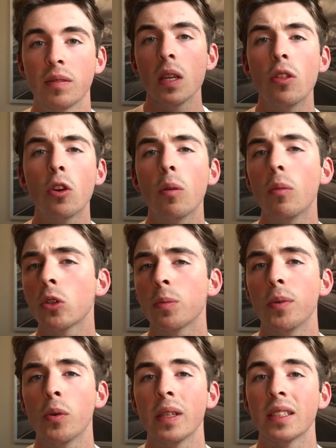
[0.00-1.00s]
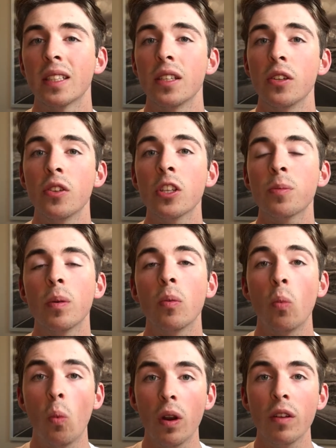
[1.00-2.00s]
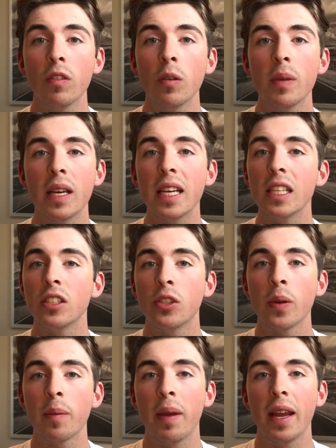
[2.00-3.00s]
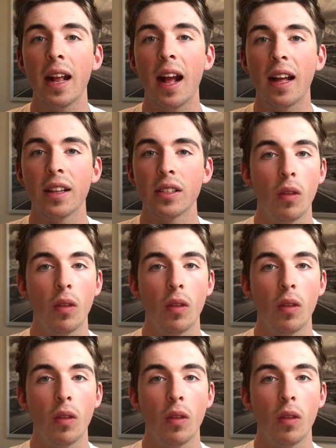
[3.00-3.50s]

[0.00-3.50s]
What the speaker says: There are multiple ways to do this, but one of them is doing paid ads.